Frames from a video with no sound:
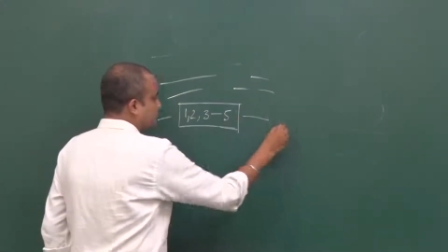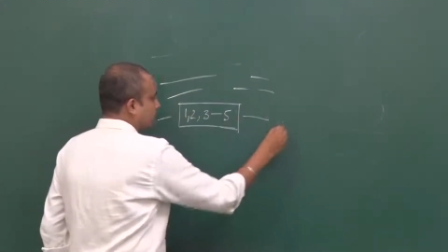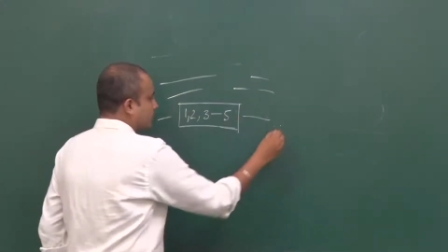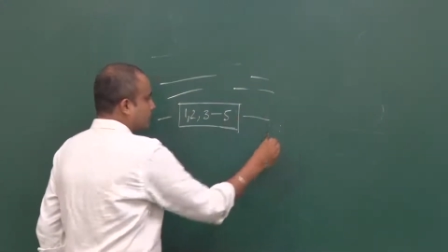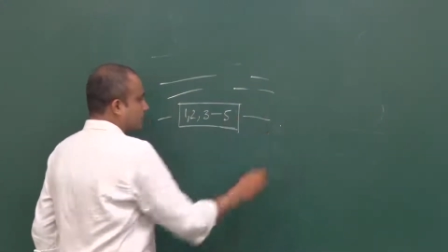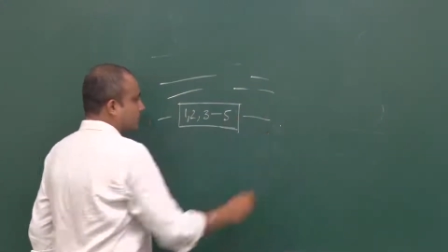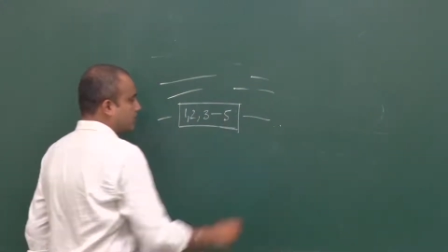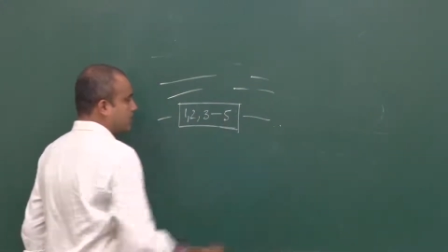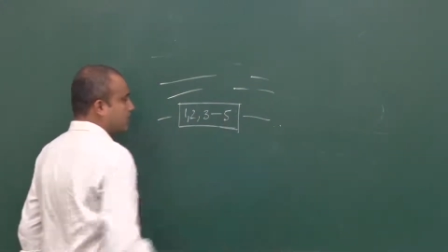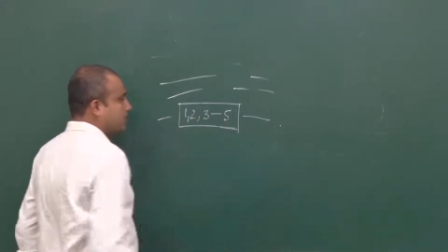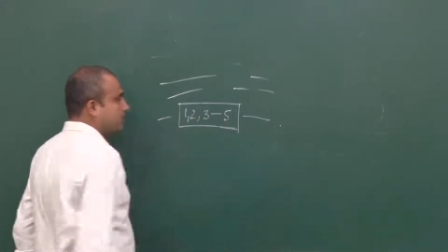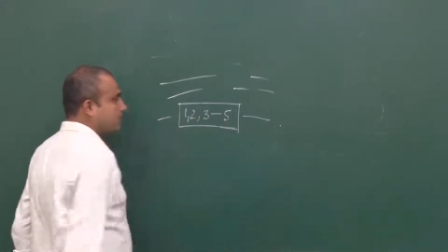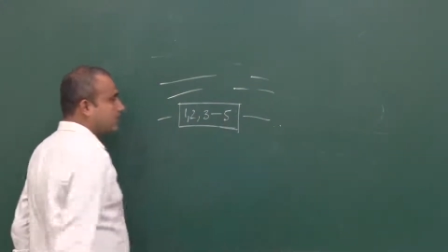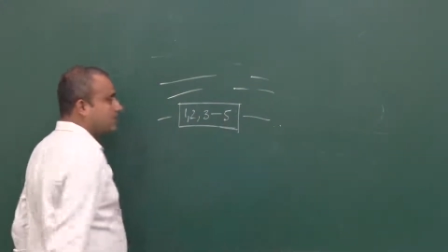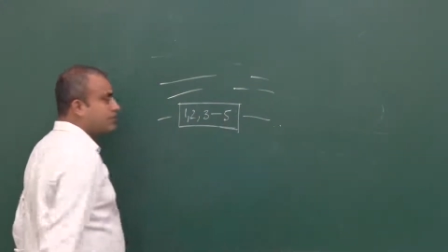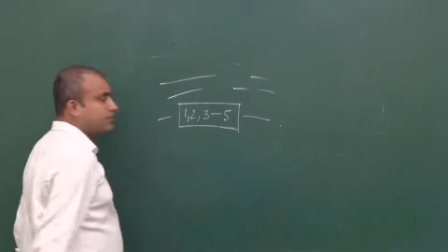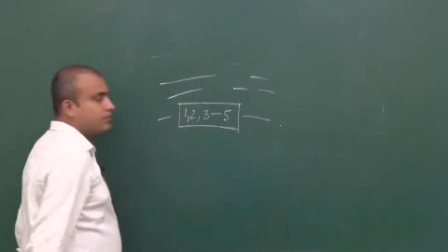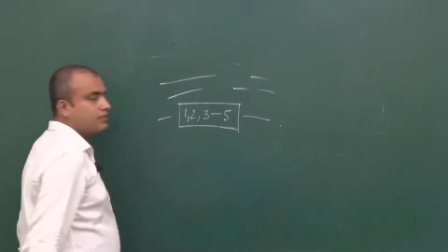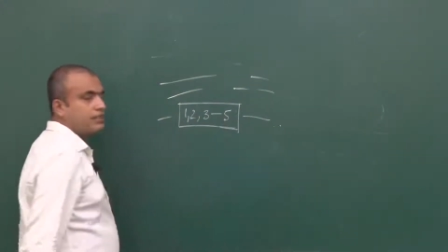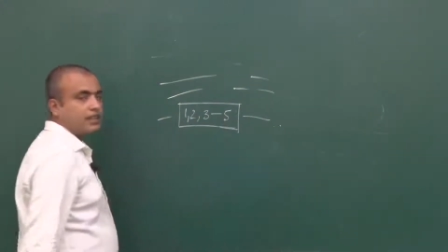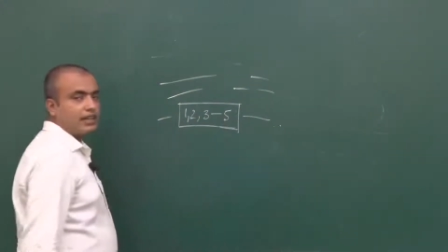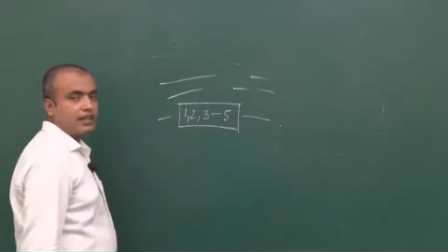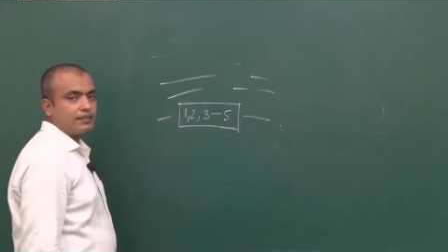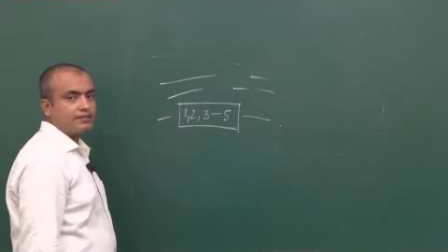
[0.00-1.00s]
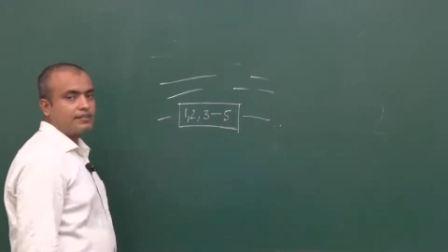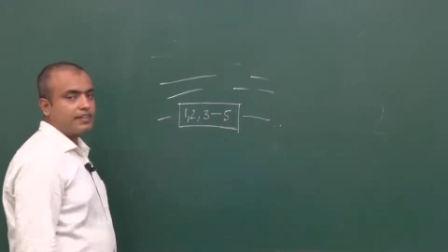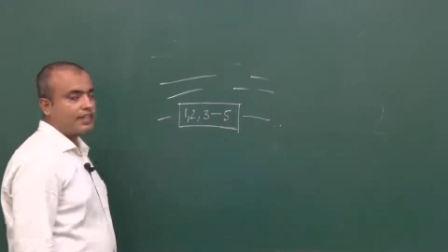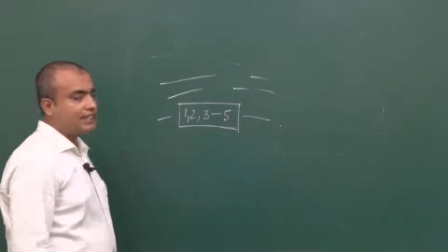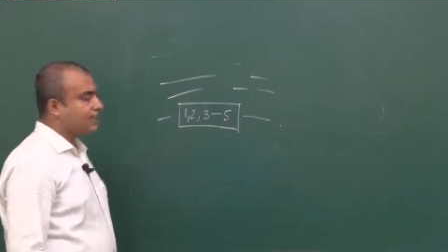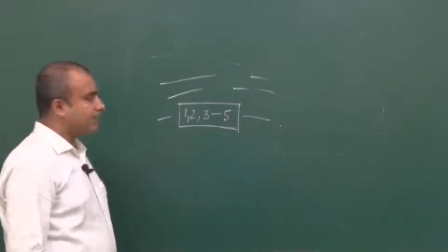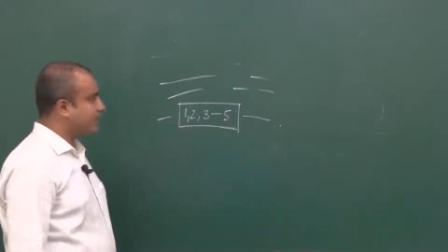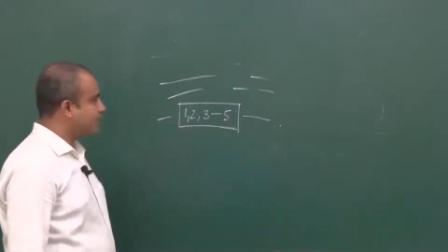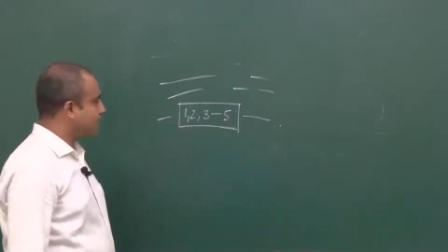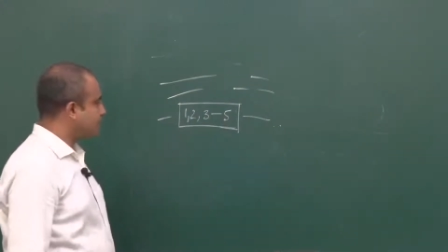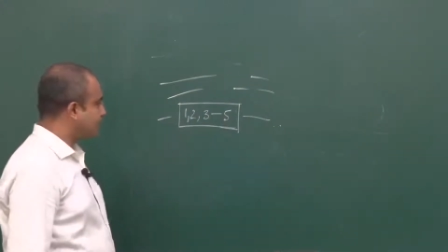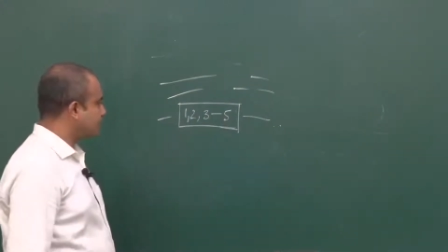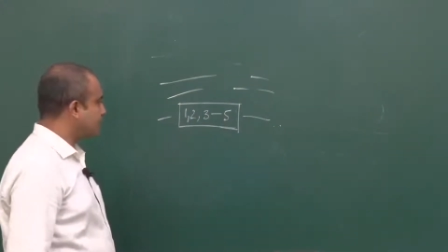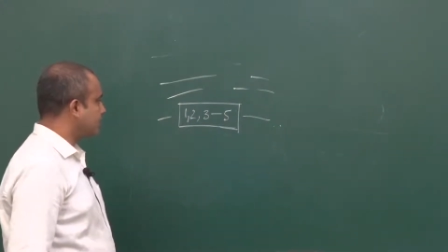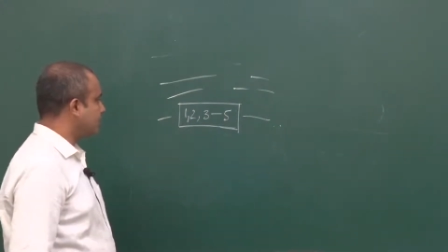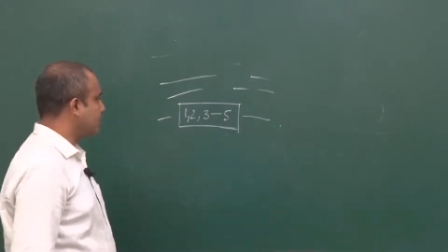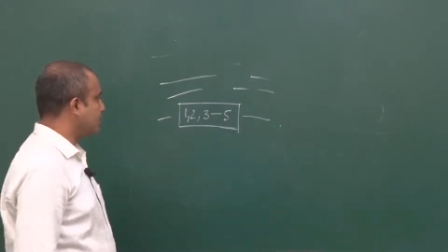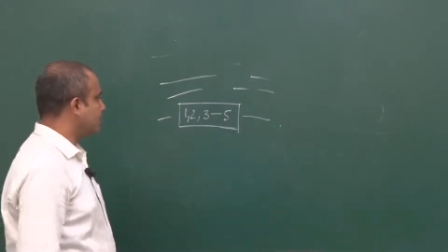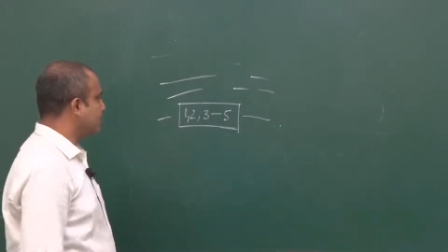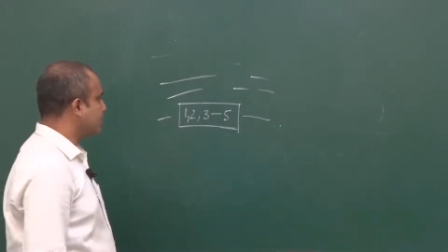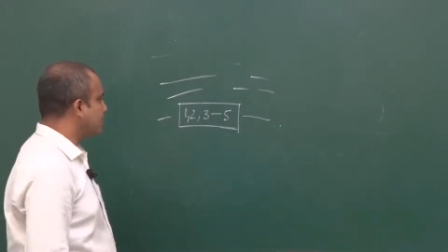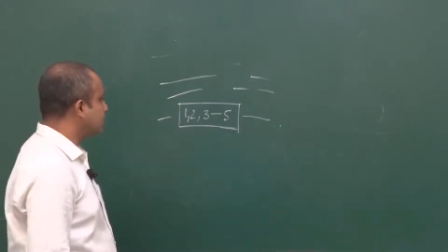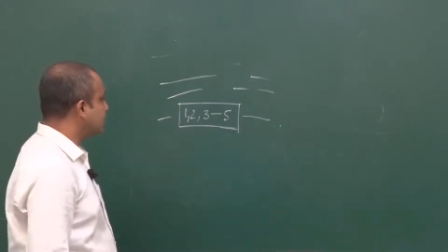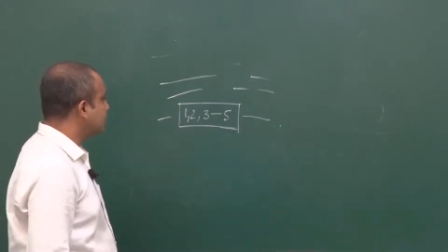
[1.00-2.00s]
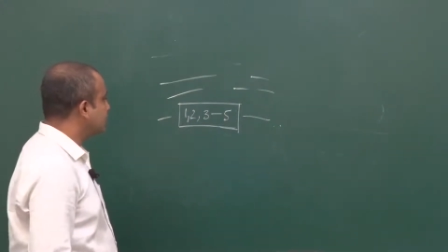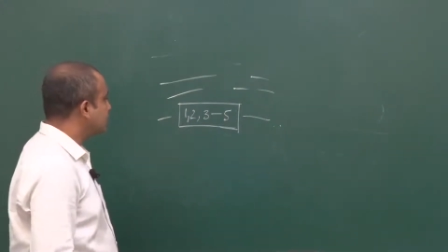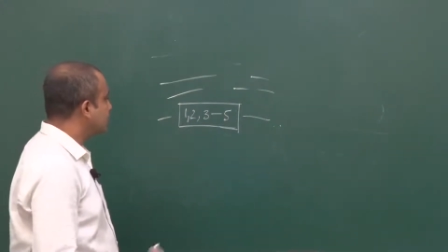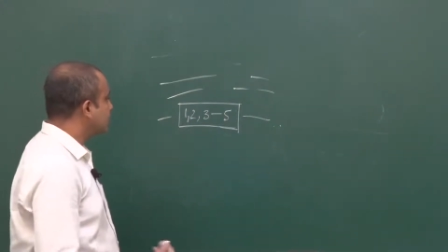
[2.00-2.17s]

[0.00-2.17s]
So sometimes you can have that kind of a citation,